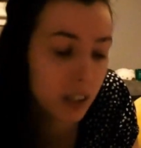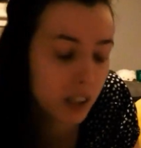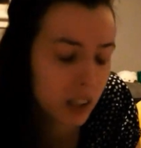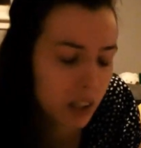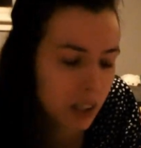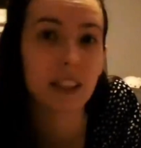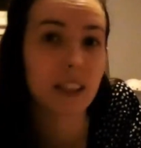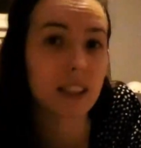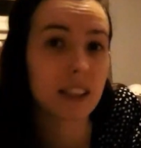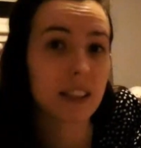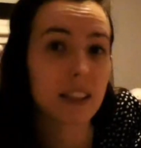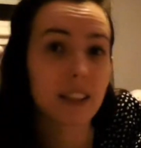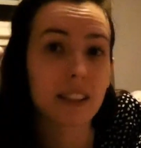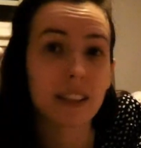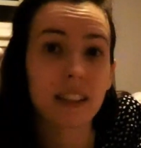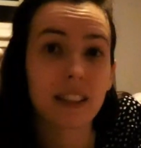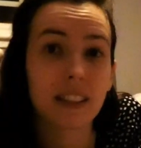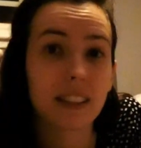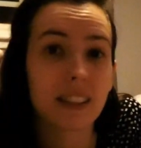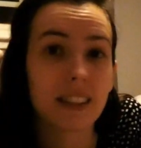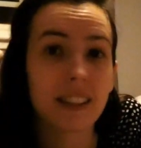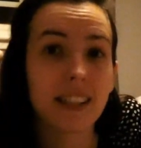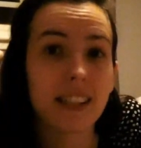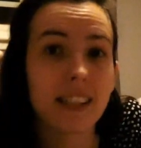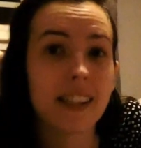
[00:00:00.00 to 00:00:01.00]
But
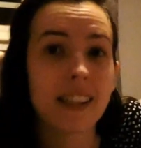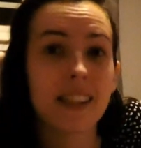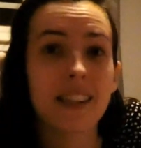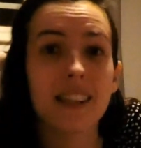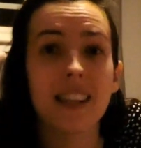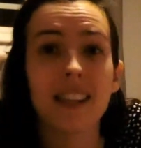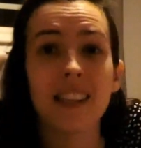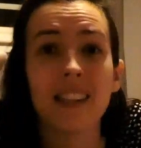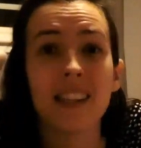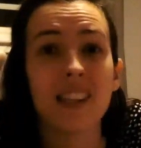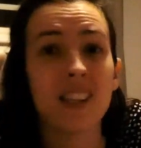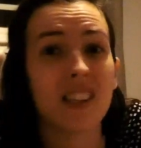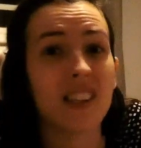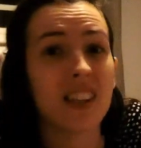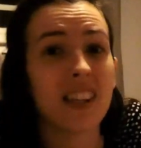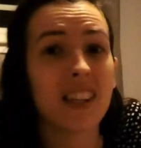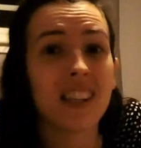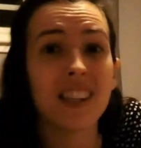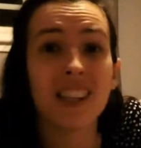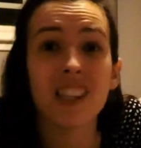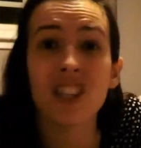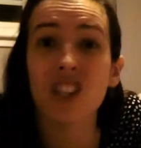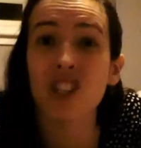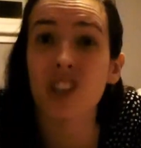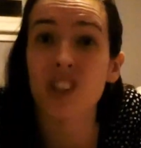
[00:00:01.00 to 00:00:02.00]
this
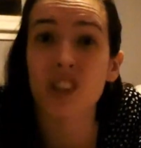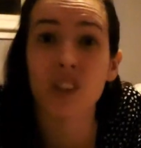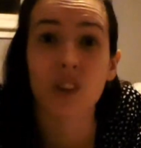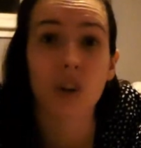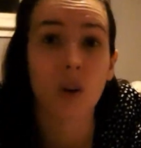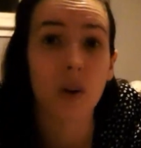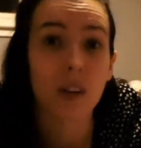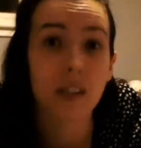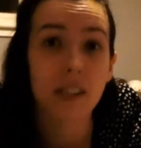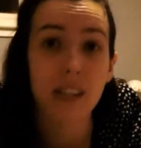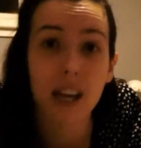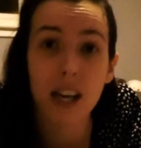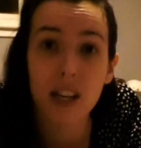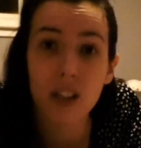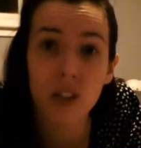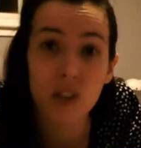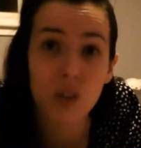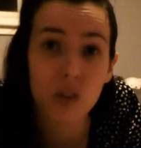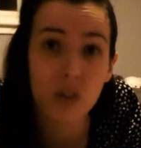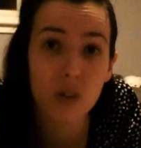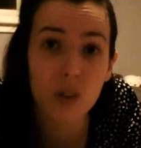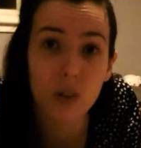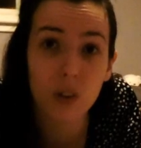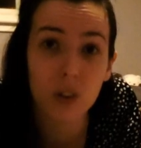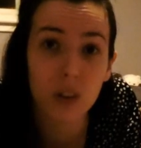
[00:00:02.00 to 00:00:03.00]
is just not
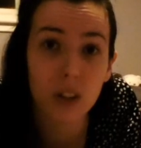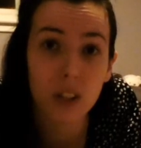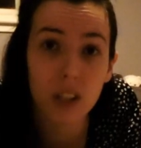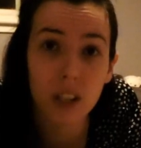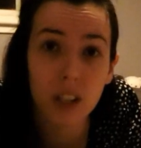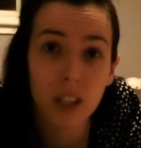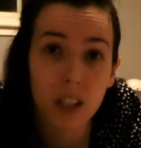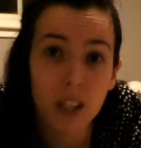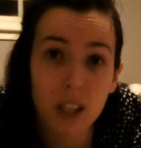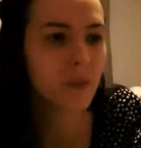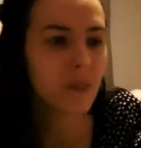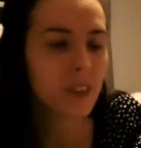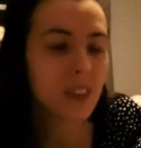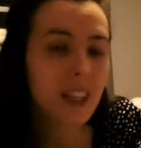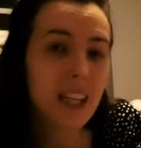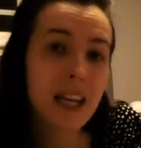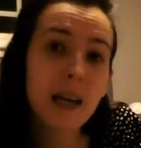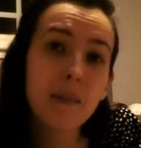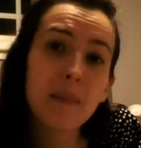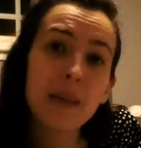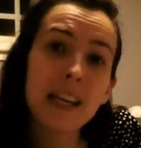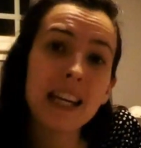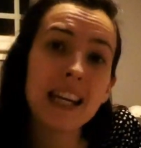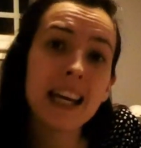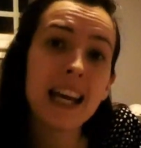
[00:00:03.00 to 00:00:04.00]
Deathstroke.
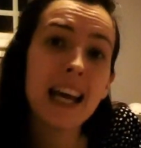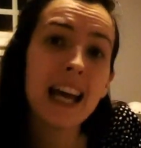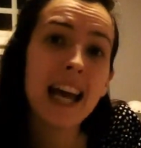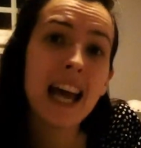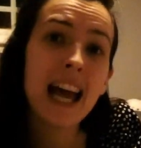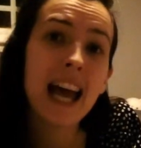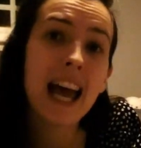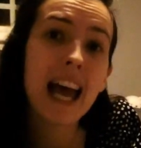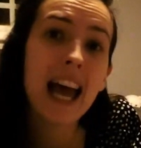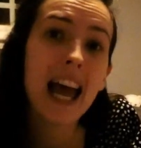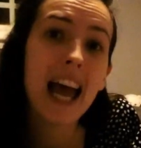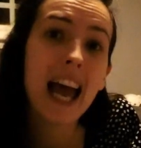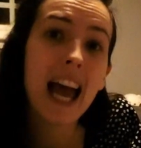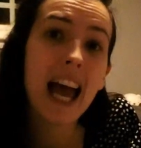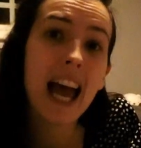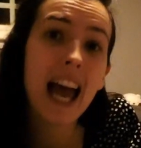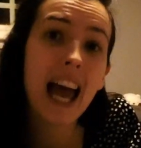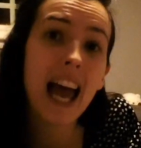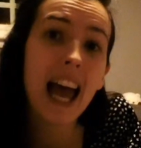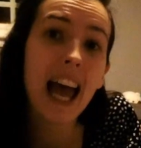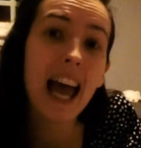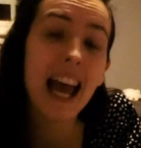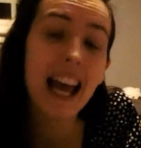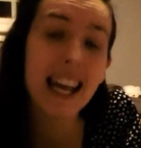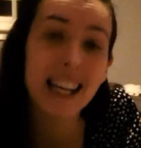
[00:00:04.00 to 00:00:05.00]
I mean,
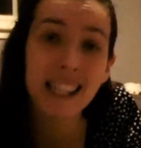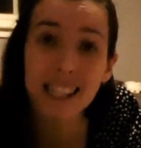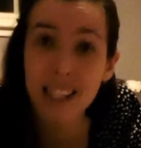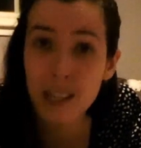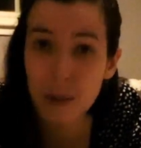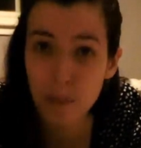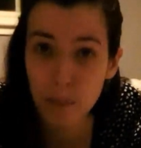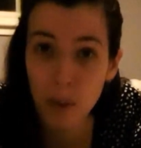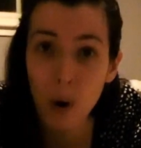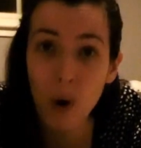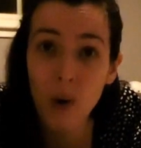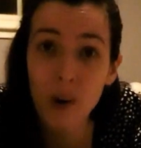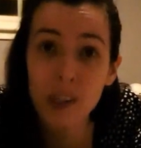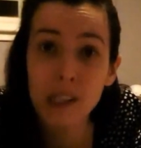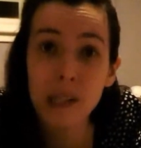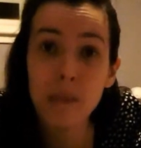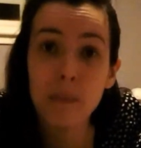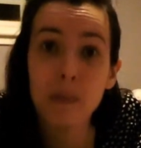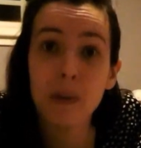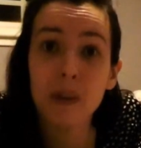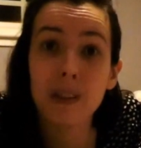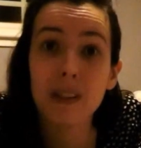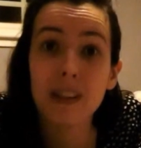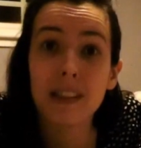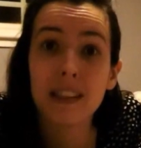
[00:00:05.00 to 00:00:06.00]
is it
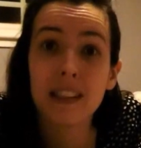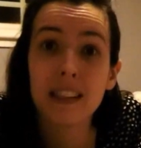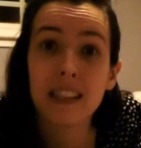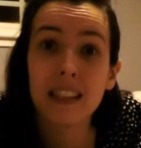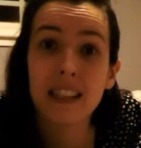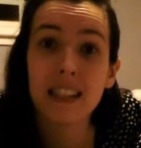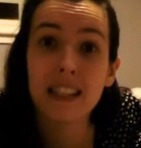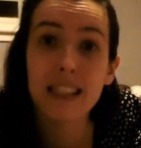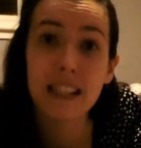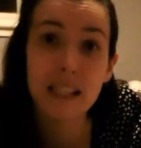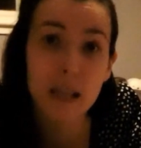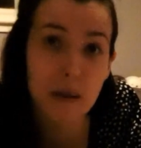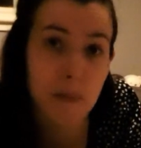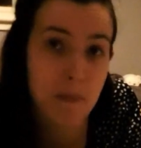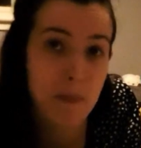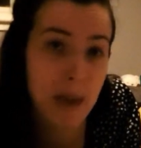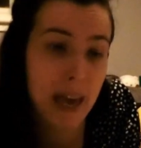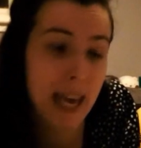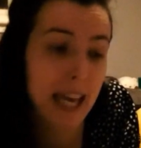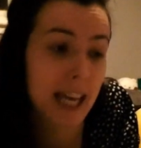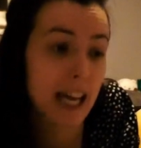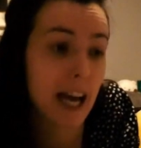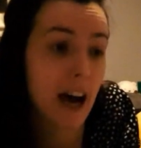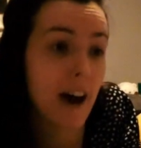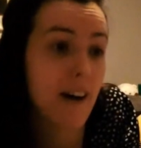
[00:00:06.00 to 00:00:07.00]
possible to
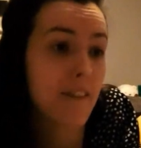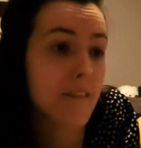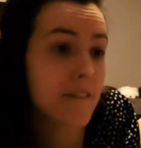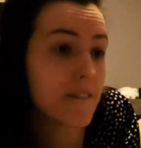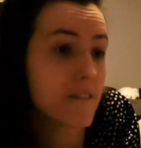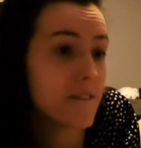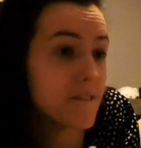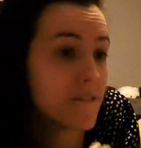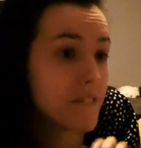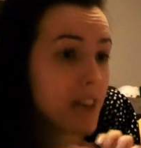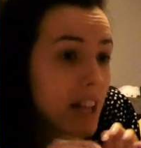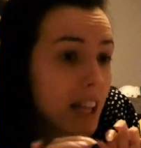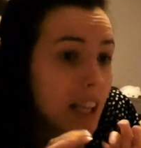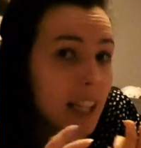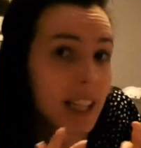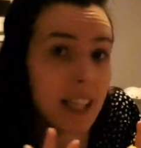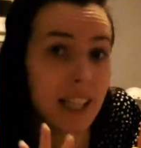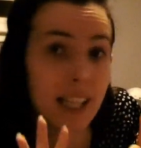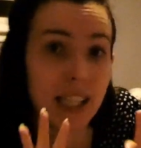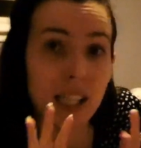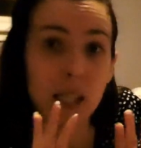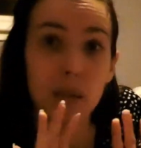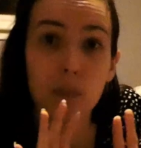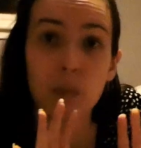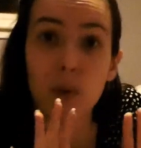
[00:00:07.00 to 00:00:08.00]
make a
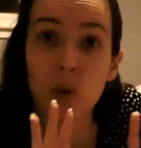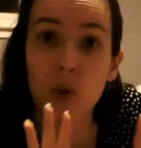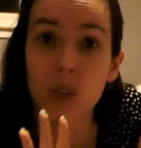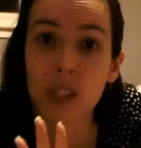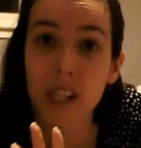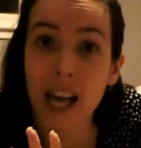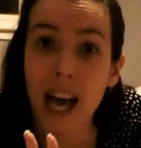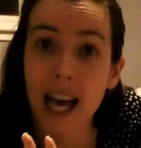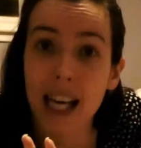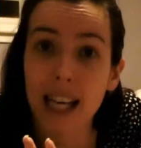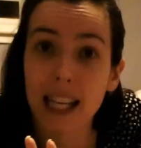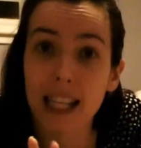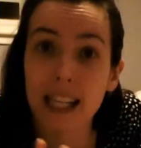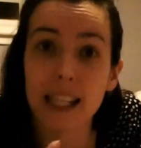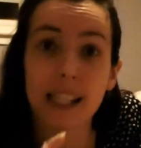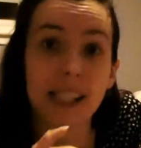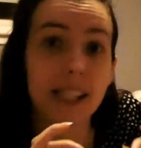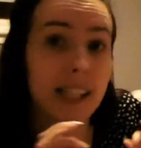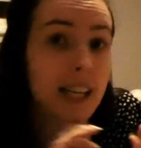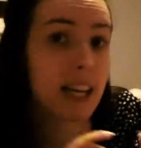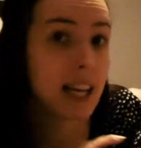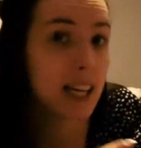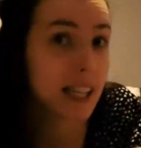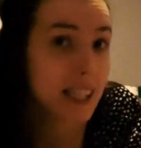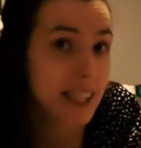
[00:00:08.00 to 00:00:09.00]
villainous
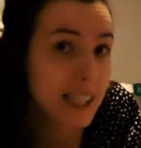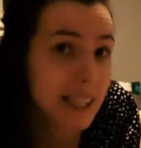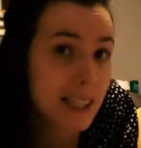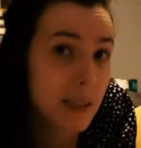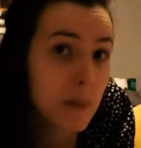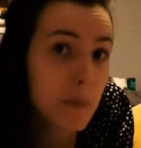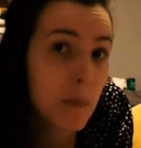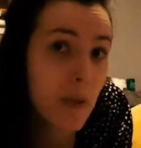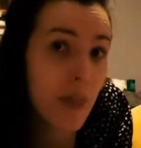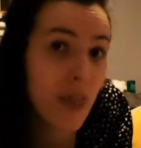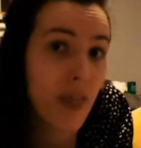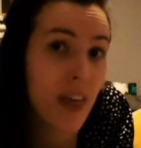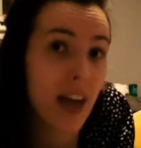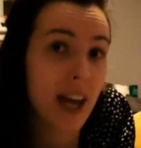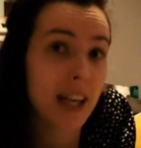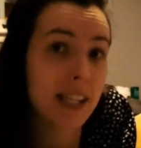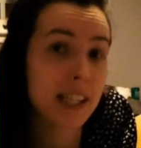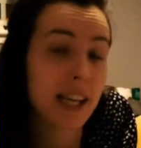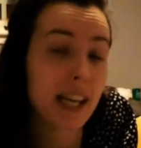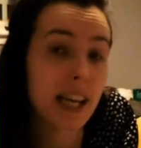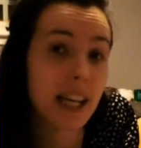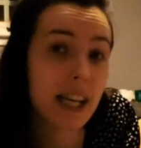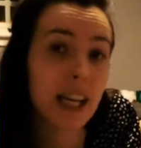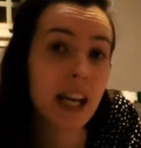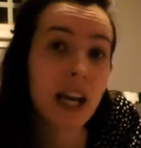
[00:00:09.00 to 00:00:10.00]
protagonist
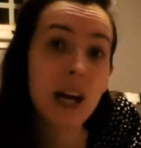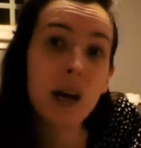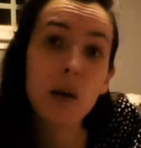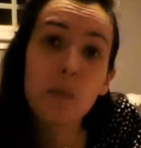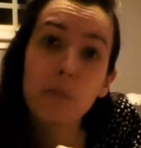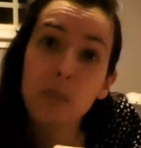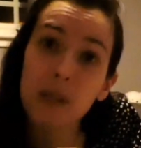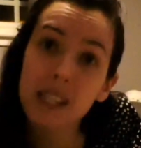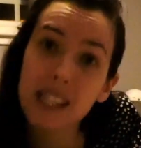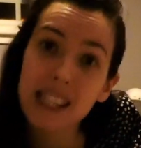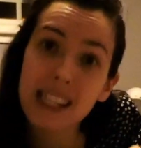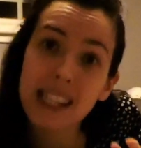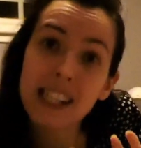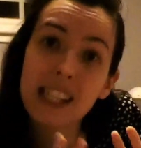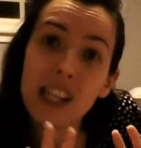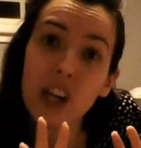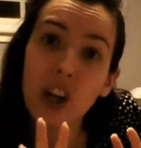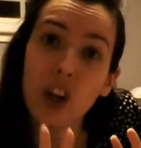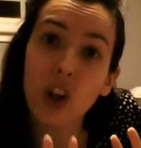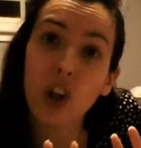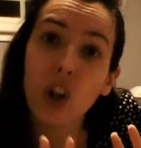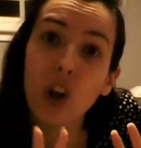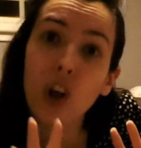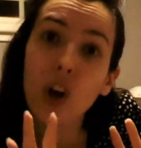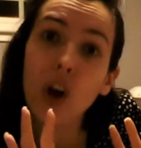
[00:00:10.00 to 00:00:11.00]
sympathetic but
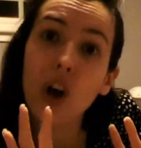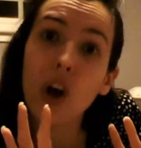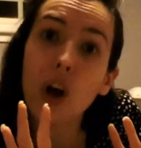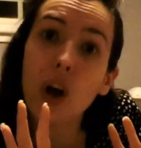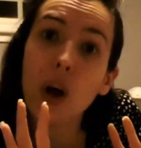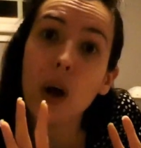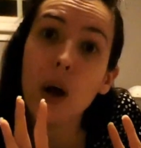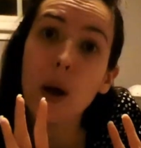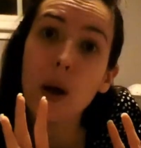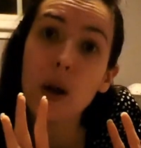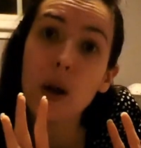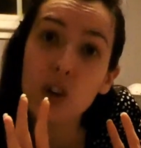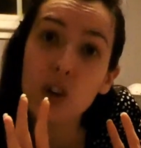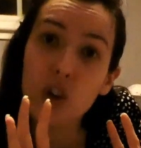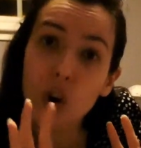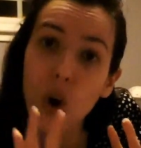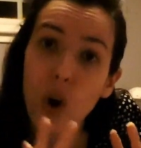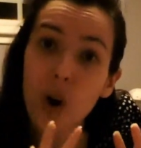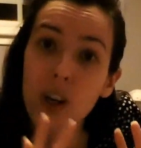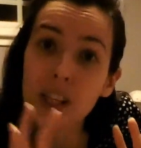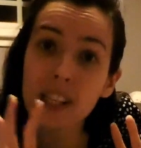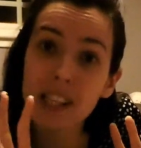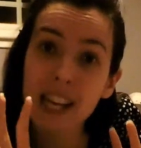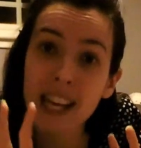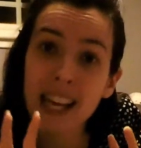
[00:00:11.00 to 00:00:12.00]
still
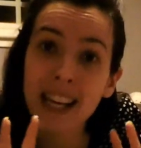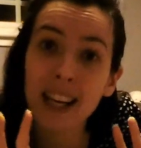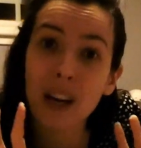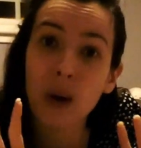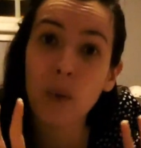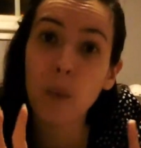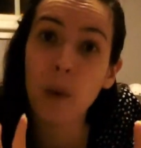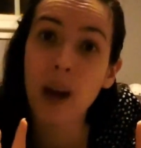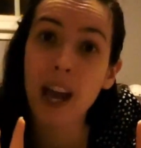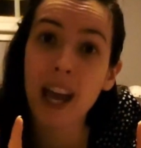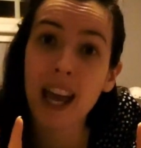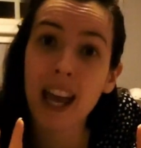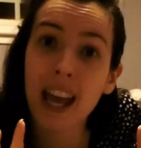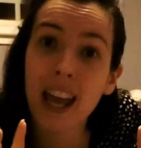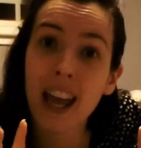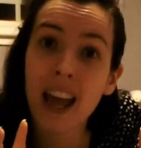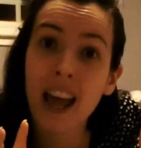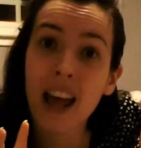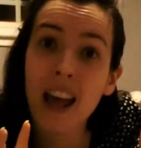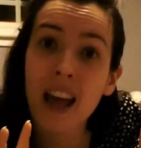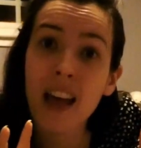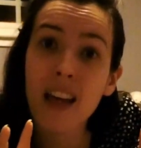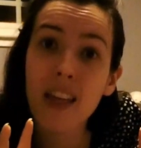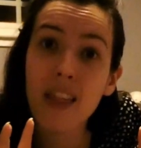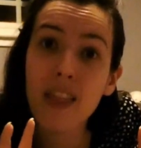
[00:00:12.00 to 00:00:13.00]
not take away
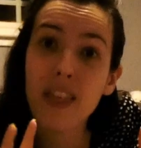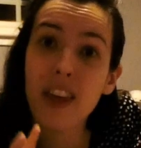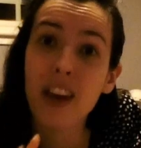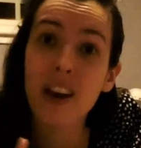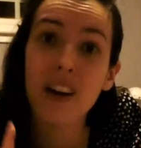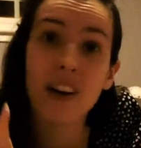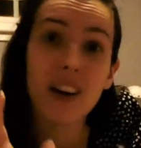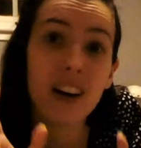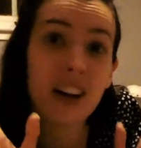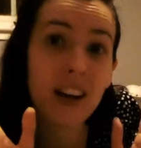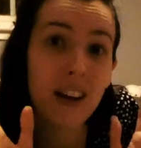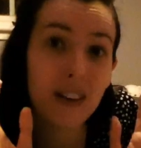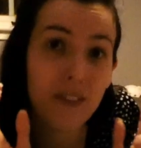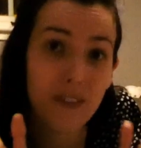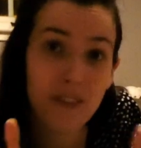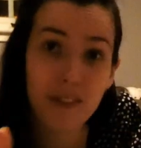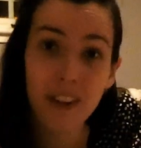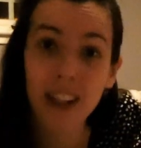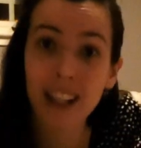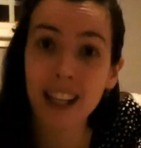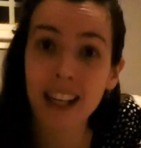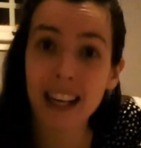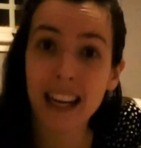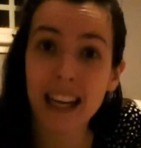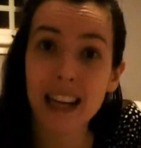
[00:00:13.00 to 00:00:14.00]
their
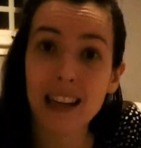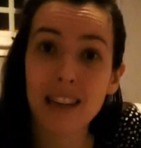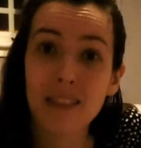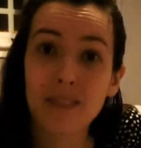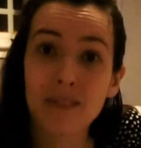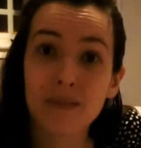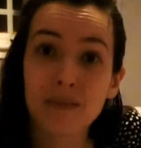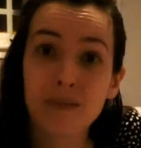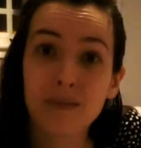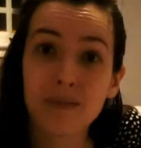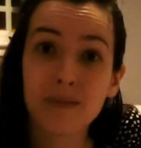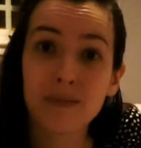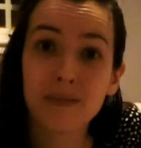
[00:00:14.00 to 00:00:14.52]
villainy?